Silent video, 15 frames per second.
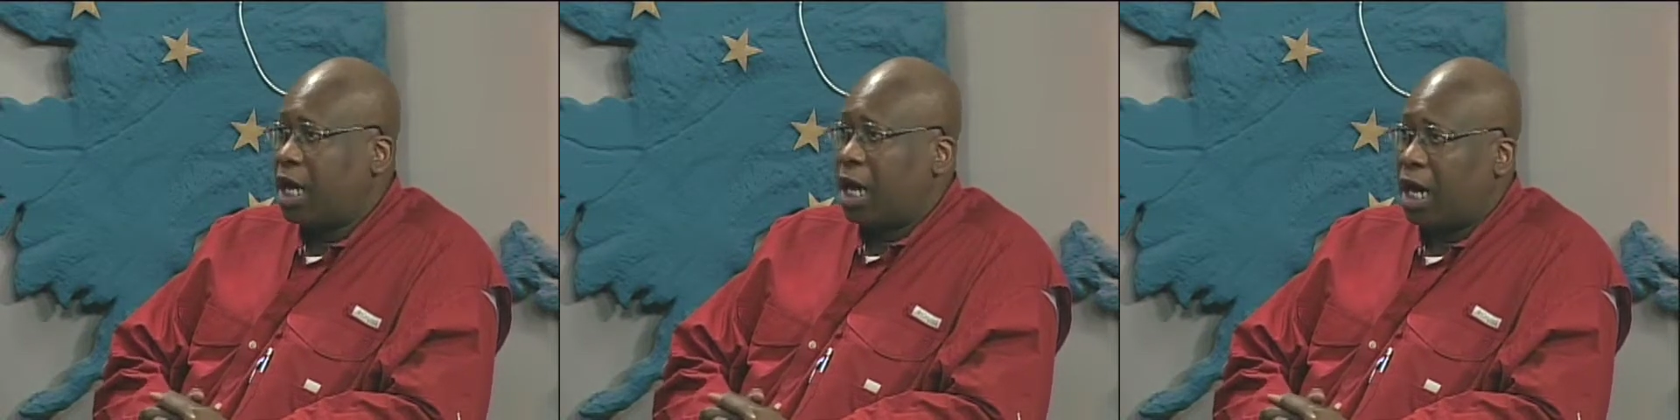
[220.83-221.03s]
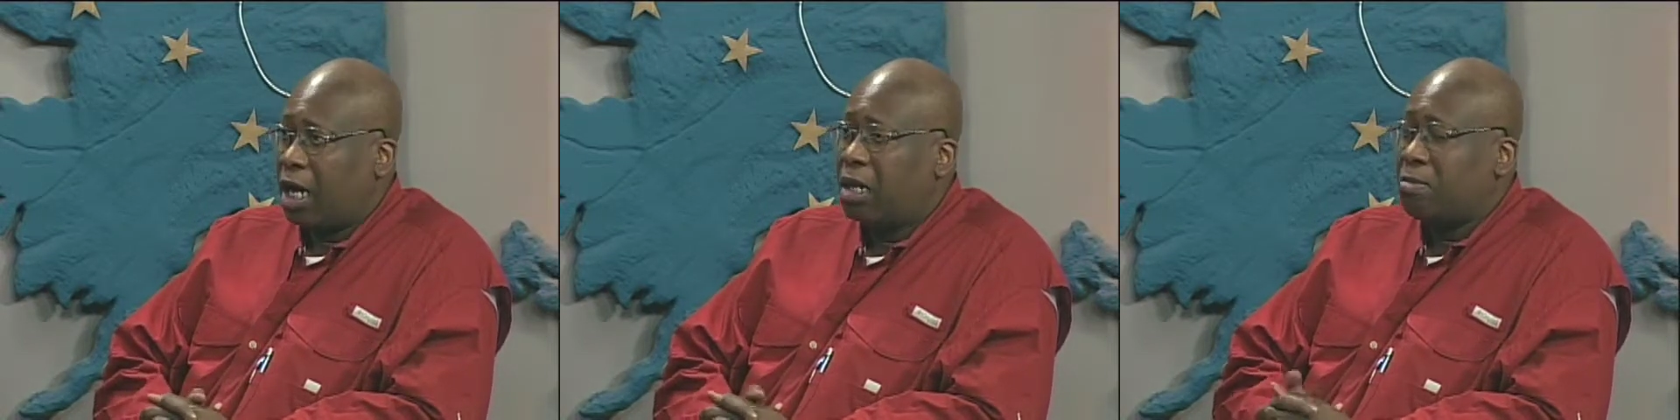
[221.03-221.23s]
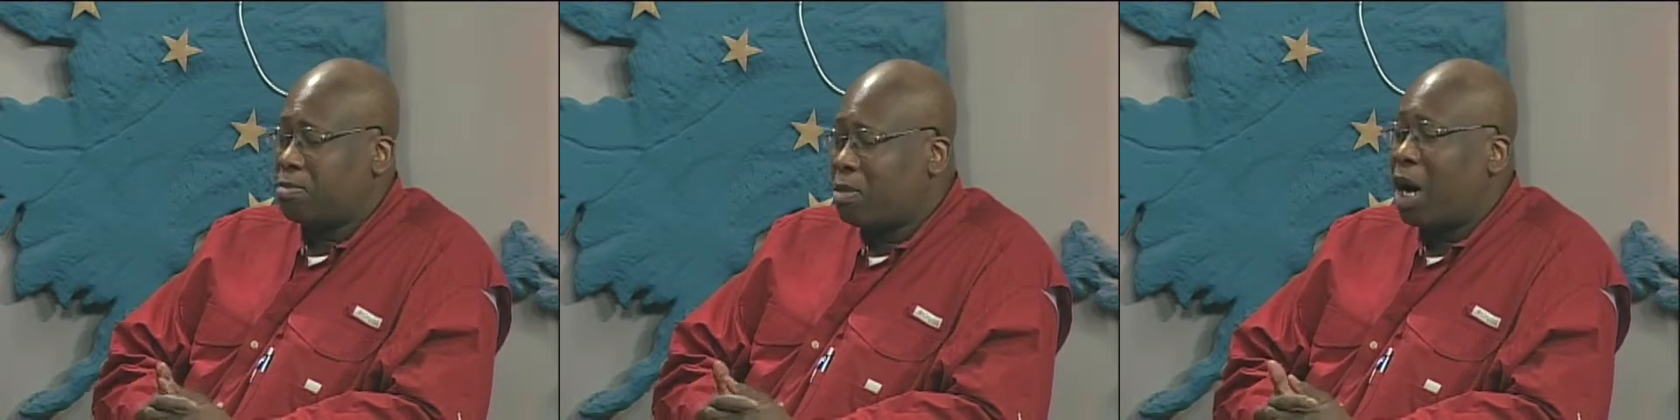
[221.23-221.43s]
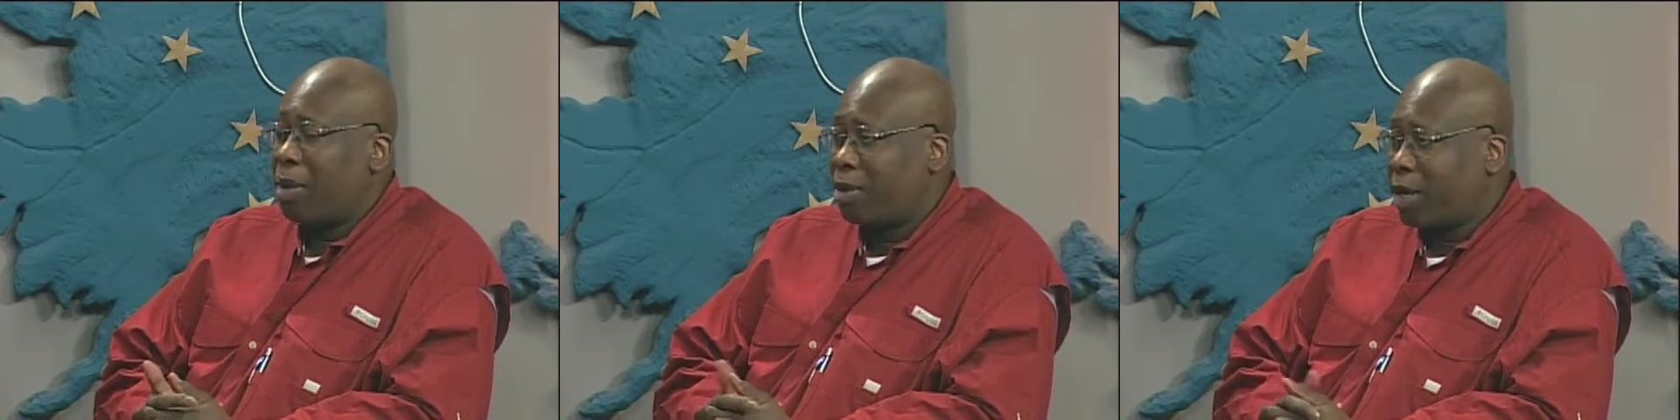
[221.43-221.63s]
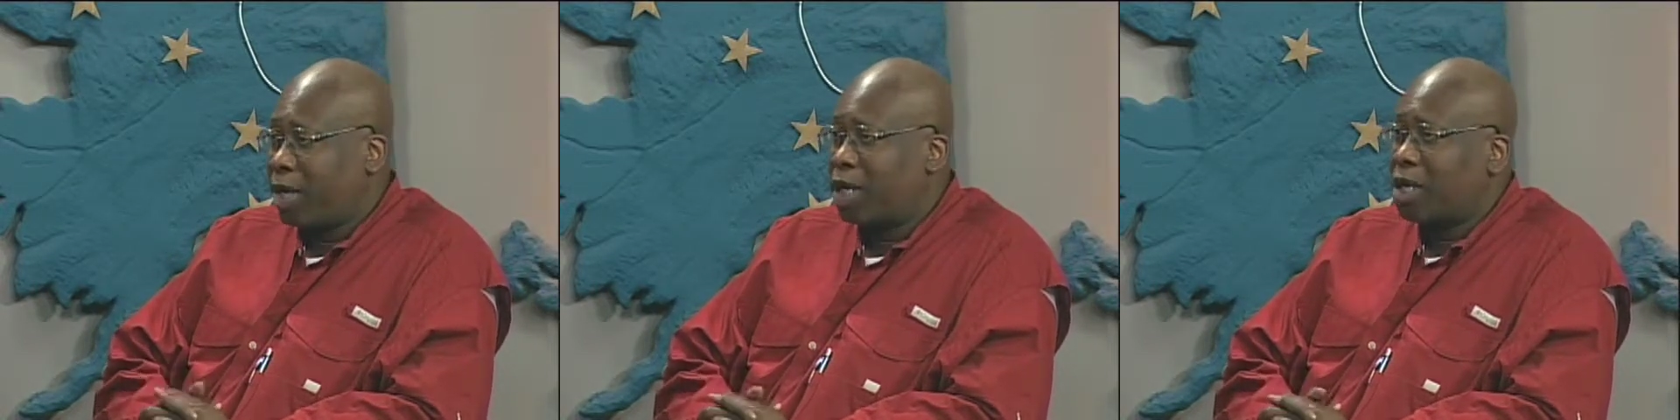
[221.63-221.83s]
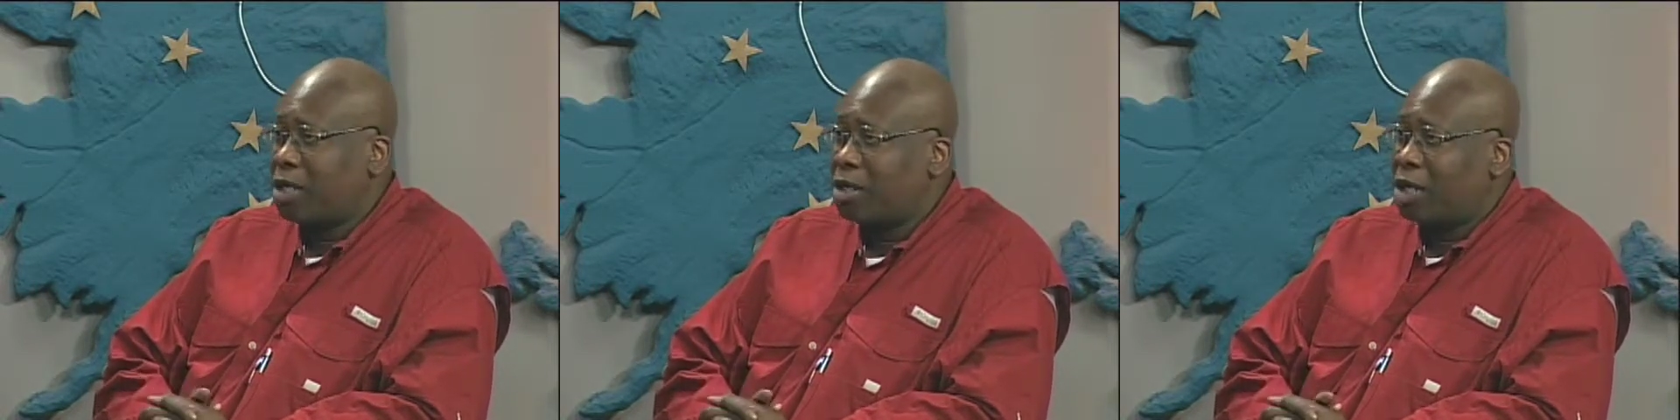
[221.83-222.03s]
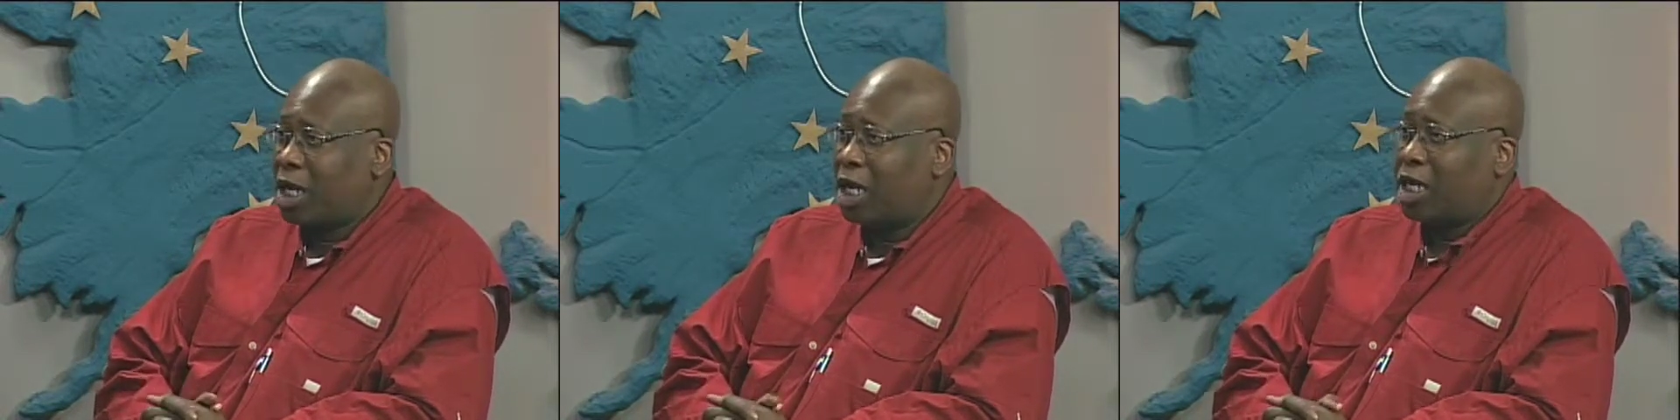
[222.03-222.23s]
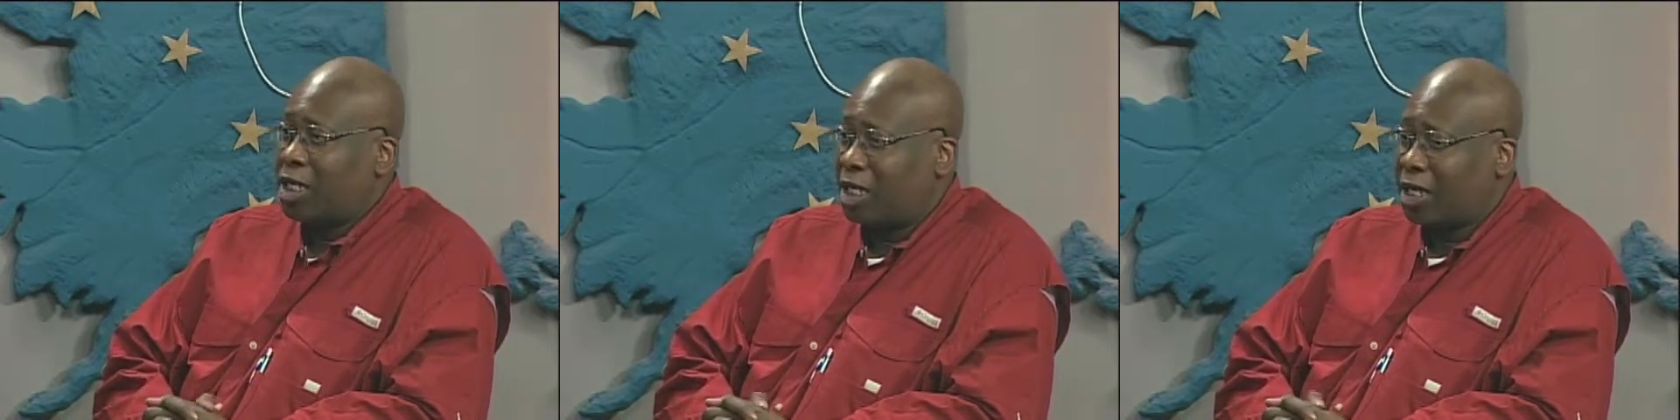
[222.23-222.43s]
I'm going to
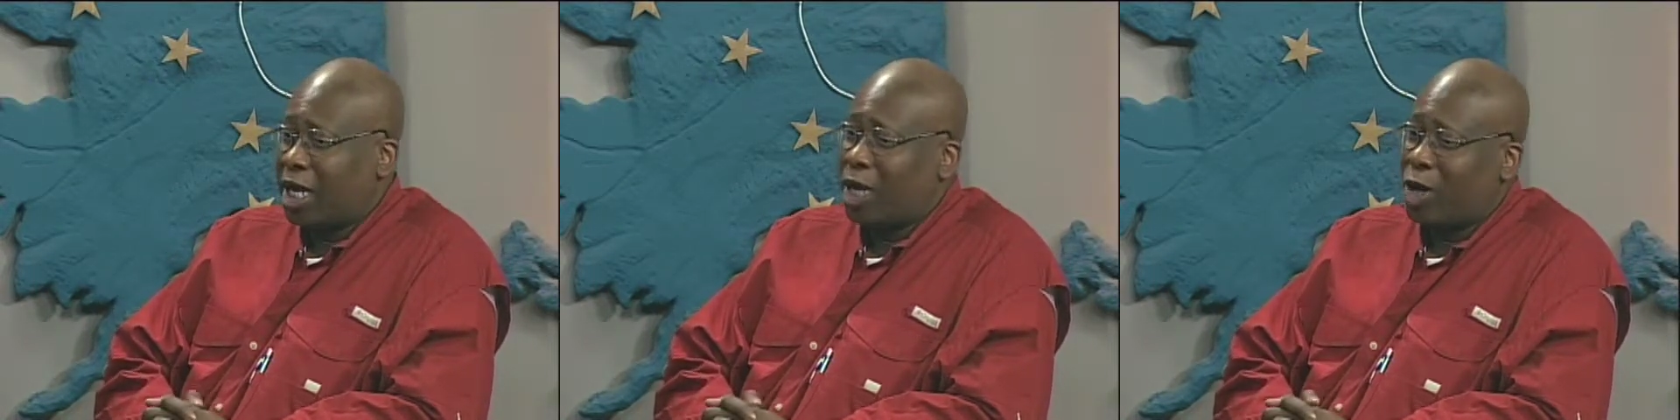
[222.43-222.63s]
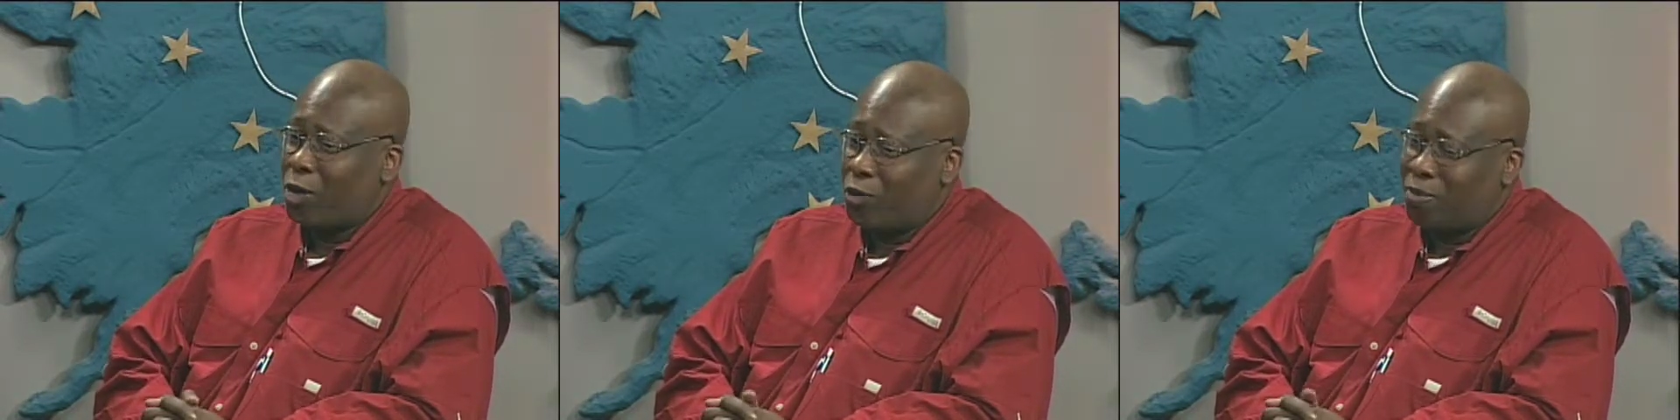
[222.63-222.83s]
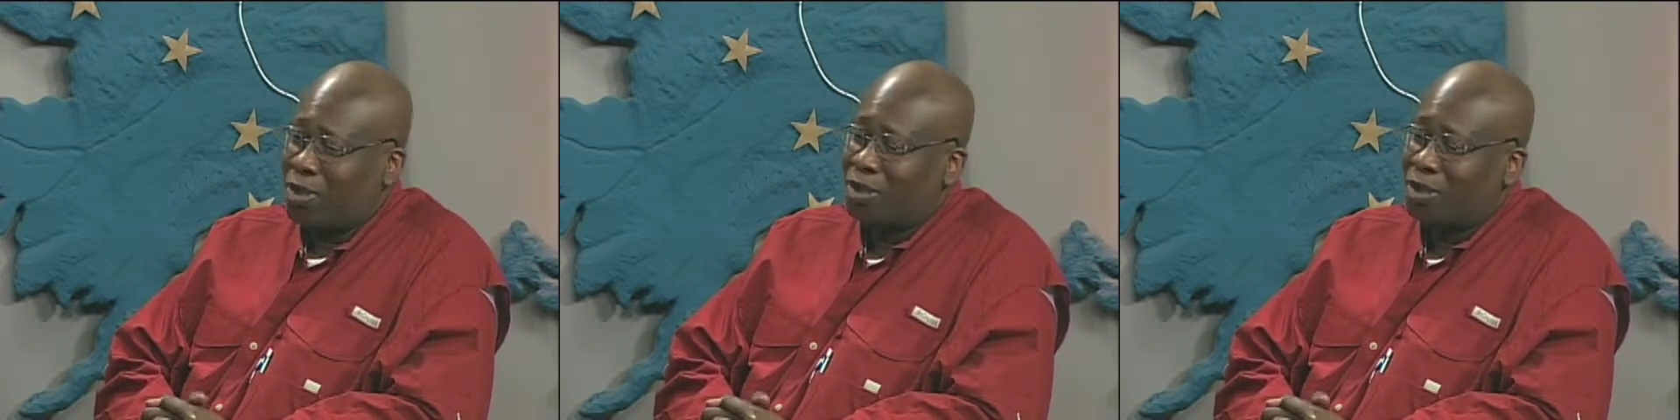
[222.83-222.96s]
cling to that hope.